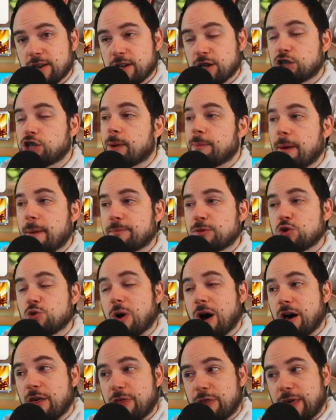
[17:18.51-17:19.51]
You jump up
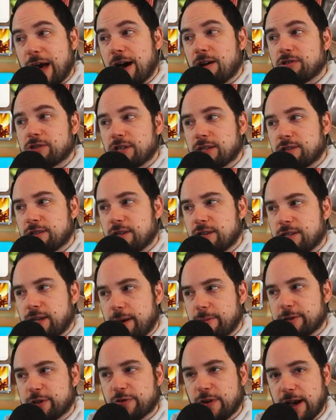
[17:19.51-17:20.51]
to a thousand
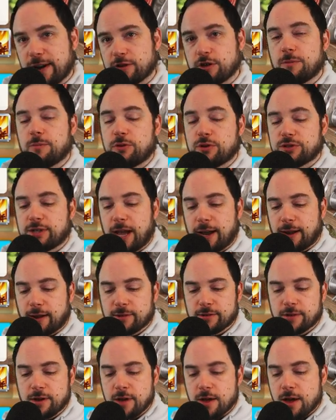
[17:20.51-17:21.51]
damage factor per
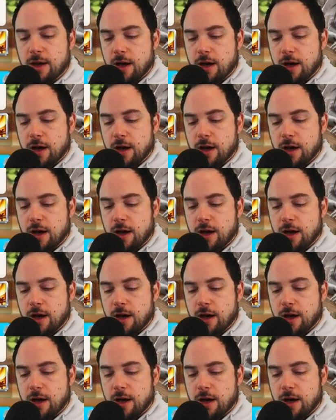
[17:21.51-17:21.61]
second.